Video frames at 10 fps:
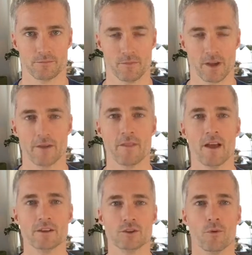Okay,
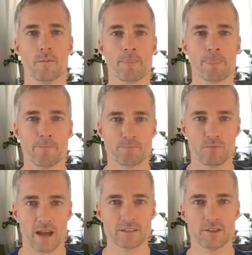so
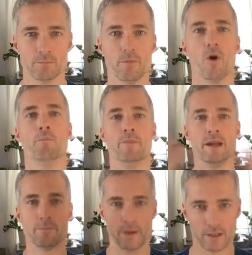that's the
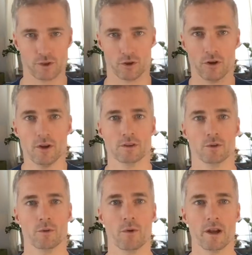big picture. So
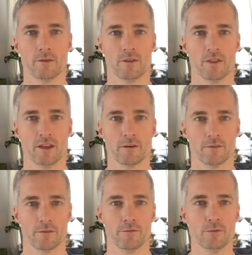we want to think of
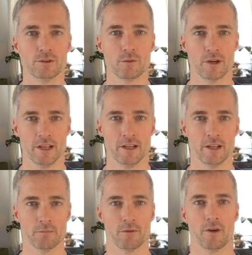the foods that we're
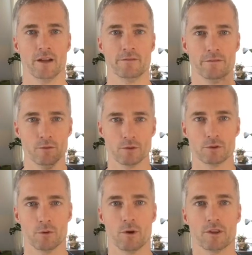eating provide fuel.
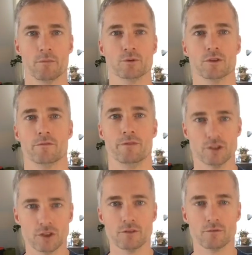So we want the most
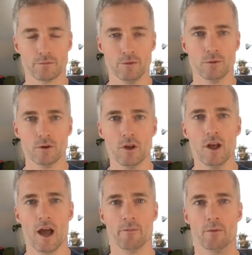efficient fuel,
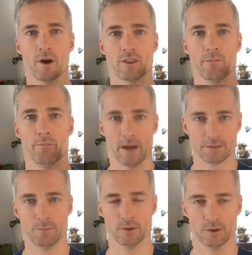and we want the
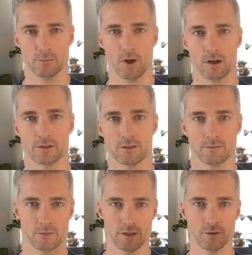best building blocks.
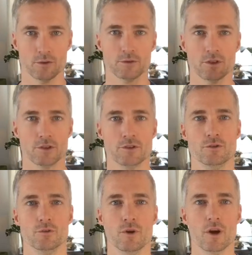Okay, so those are the
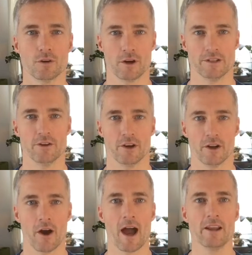two criteria.
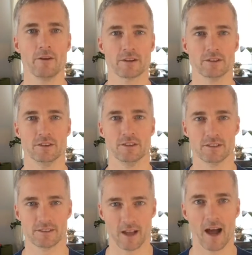Now, how do you actually
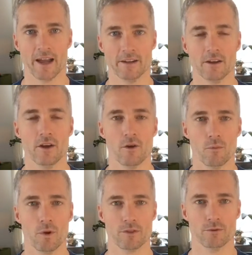decide
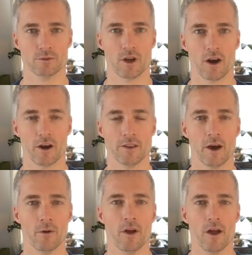what those are? And
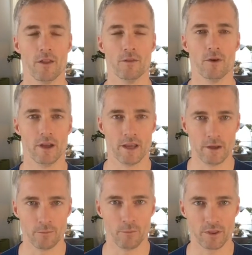now,
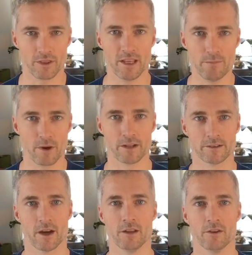with Eat by
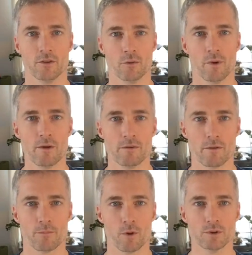Design, the way we've
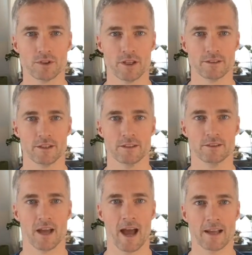approached this is
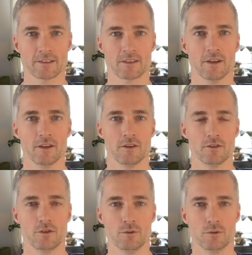to ask
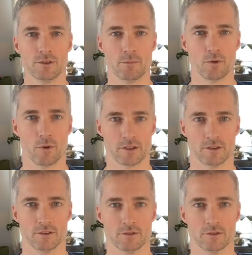two simple questions.